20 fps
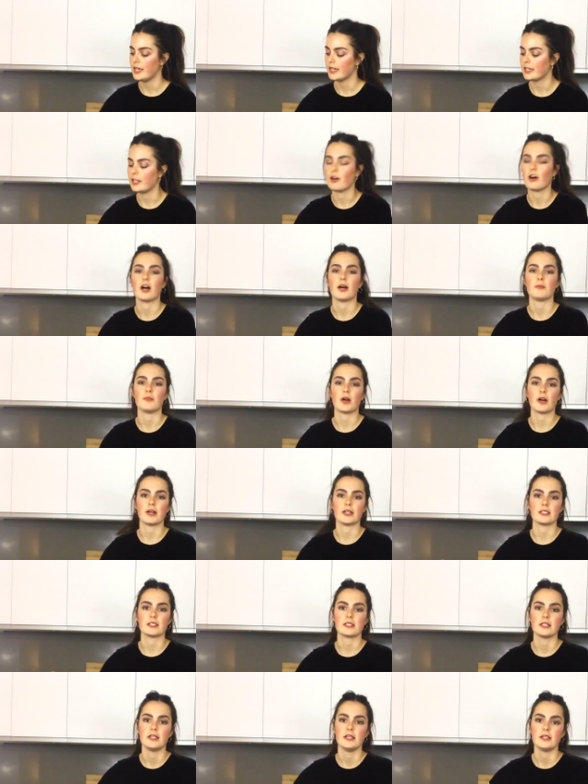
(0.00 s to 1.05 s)
you know, I'm not
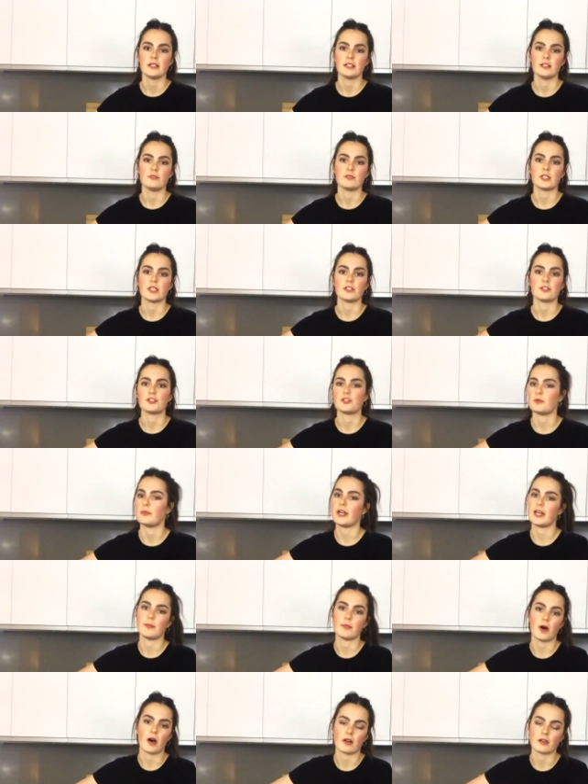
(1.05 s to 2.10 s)
using too
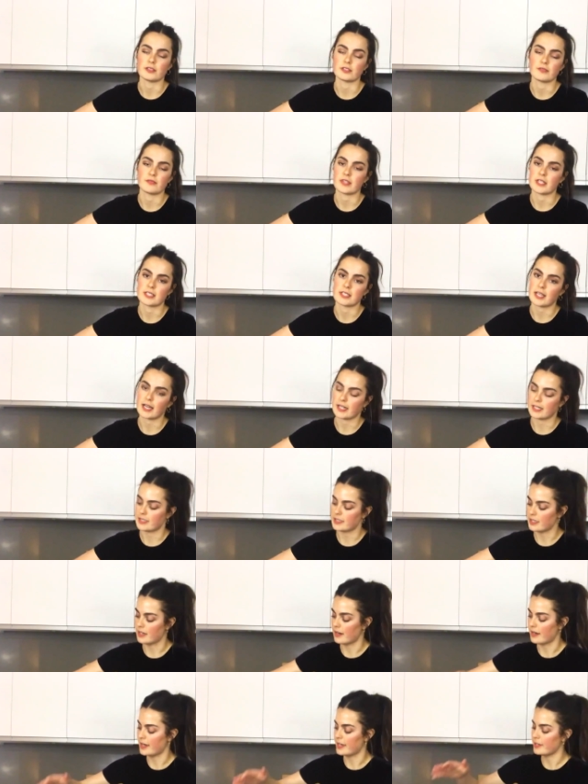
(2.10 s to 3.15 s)
many bottles of this at a
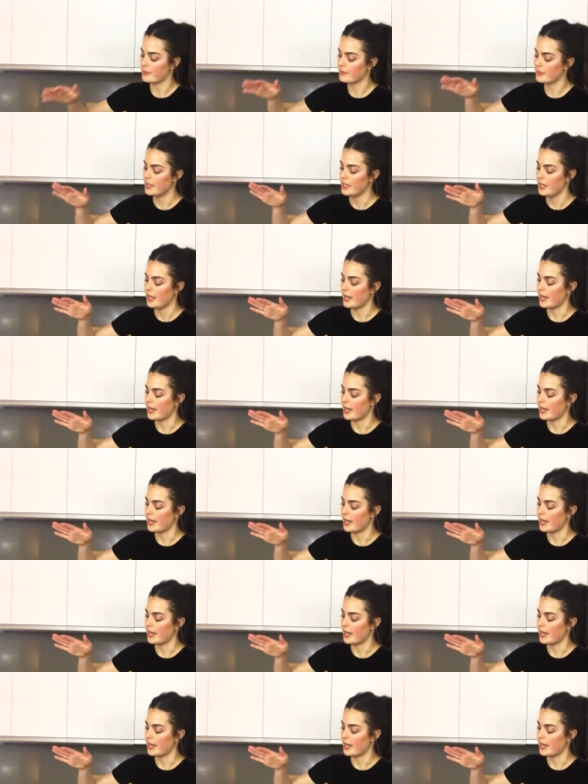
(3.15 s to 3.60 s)
time.